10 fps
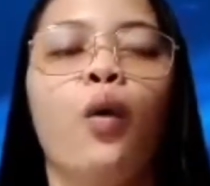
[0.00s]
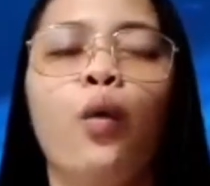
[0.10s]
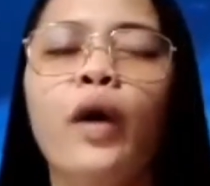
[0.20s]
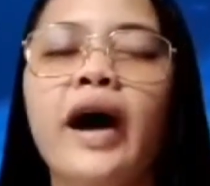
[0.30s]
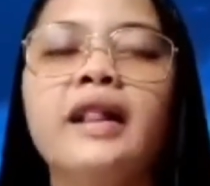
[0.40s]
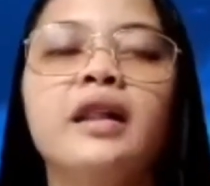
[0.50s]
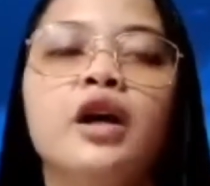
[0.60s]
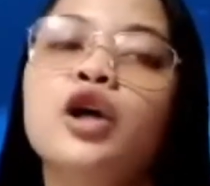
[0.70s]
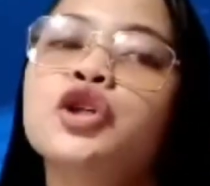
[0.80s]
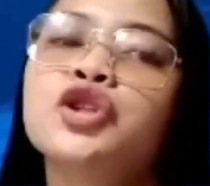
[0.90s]
Well,
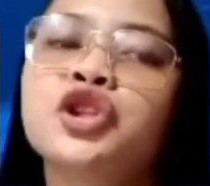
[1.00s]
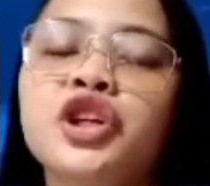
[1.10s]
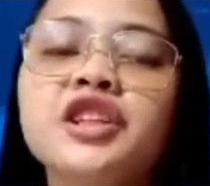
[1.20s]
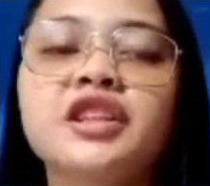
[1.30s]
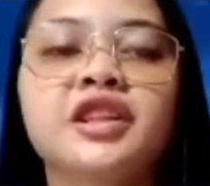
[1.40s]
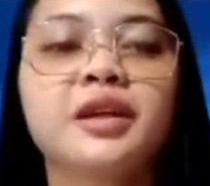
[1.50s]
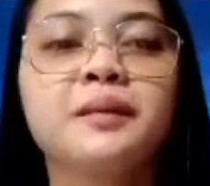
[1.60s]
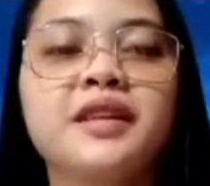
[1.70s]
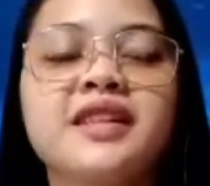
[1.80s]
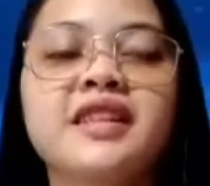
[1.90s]
short-term
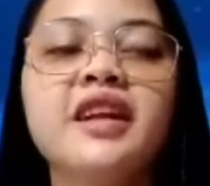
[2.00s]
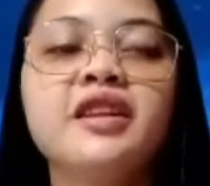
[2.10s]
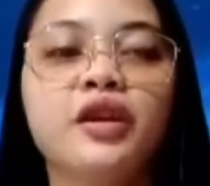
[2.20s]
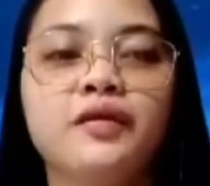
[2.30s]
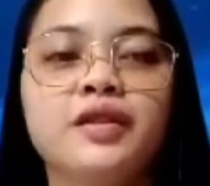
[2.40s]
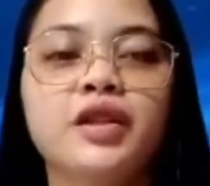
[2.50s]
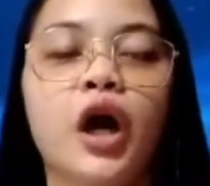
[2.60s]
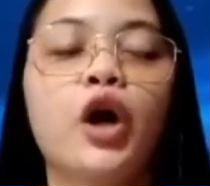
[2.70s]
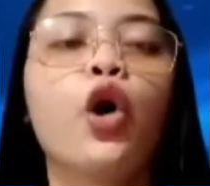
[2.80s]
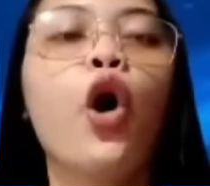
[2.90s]
incentives
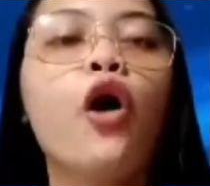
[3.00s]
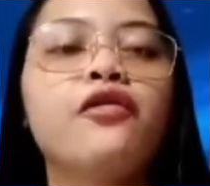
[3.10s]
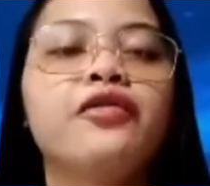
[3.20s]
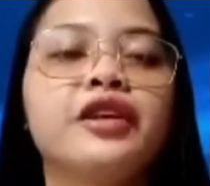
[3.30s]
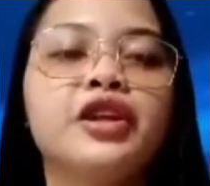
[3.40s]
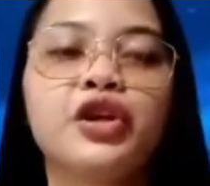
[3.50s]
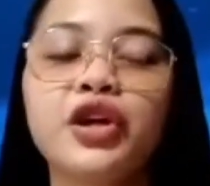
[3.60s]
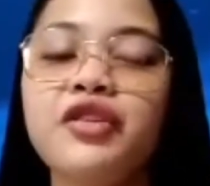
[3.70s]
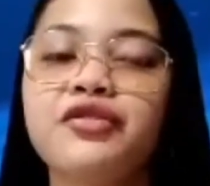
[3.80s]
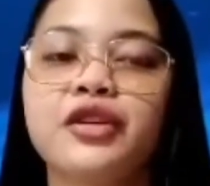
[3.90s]
are often
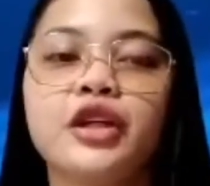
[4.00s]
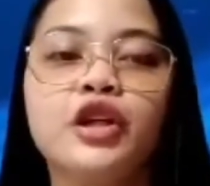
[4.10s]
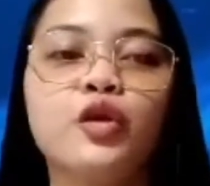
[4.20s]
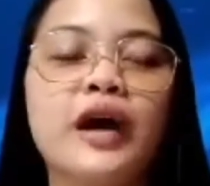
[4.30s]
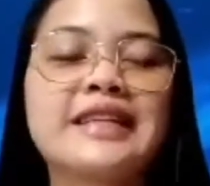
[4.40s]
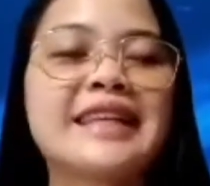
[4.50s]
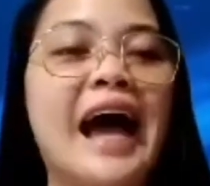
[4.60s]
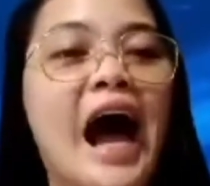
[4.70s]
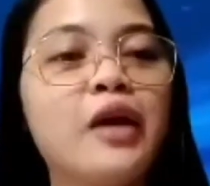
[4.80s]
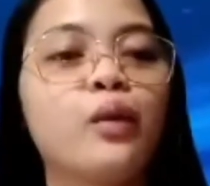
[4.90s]
referred to as
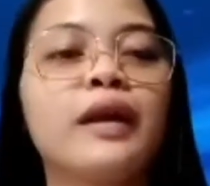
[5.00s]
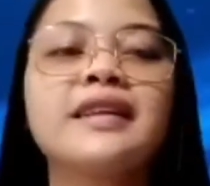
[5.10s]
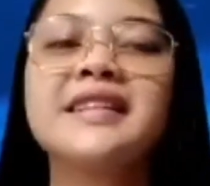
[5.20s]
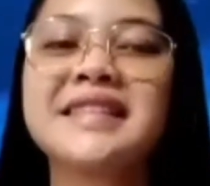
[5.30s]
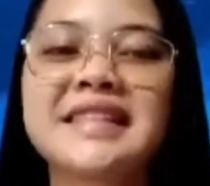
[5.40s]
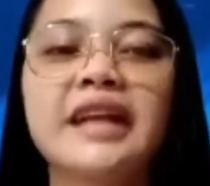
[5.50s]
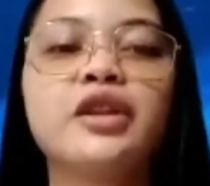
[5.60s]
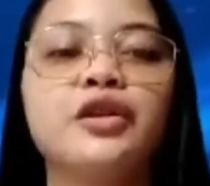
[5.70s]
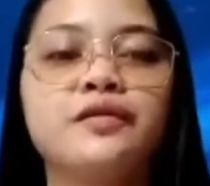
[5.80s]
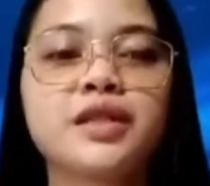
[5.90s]
annual
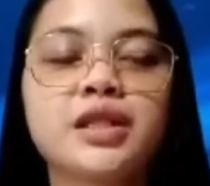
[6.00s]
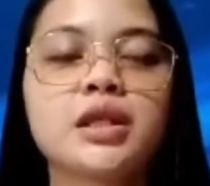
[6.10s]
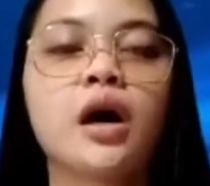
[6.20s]
incentives,